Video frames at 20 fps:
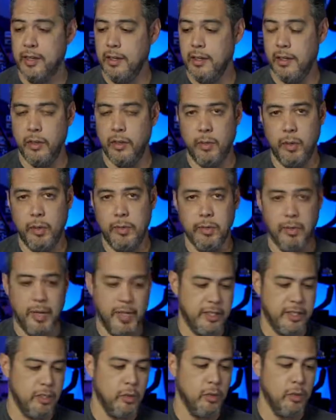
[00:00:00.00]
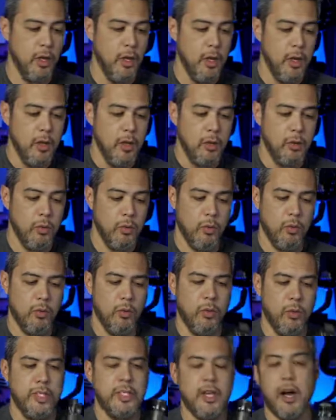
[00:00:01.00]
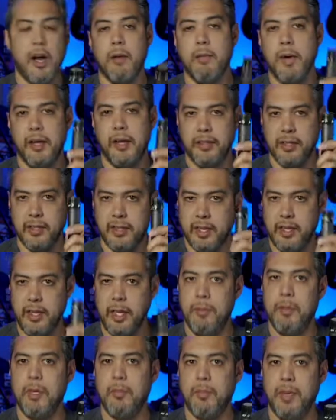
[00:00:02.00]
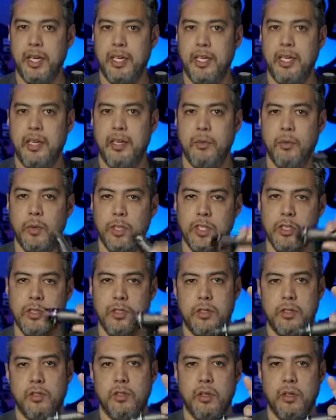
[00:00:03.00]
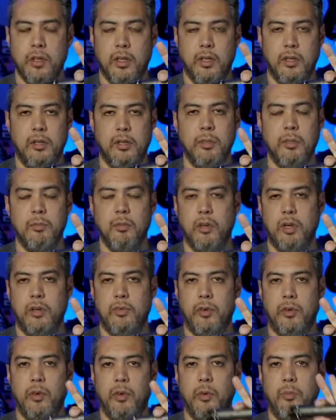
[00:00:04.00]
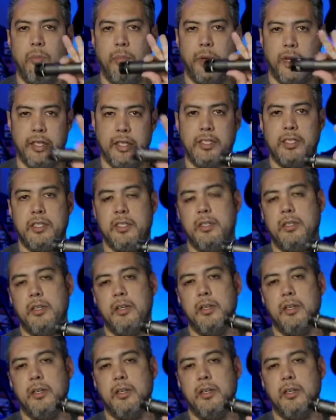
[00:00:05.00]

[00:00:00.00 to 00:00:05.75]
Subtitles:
the ribbon mic. So we talk about the dynamic mic, which is a little bit more of a robust